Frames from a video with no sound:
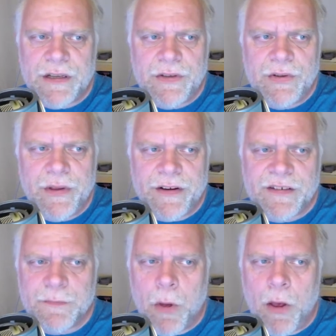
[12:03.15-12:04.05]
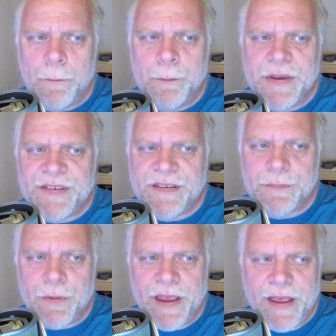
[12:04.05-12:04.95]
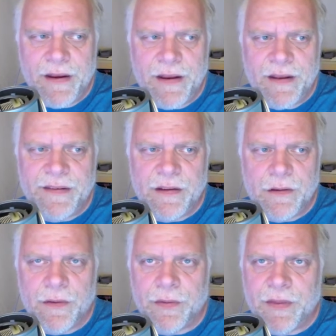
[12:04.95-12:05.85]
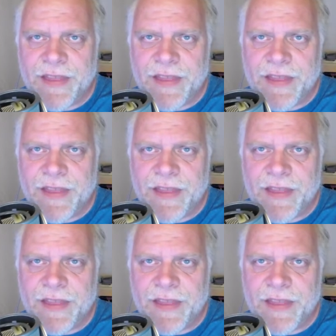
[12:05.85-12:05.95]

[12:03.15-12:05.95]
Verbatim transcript: to their small business plan until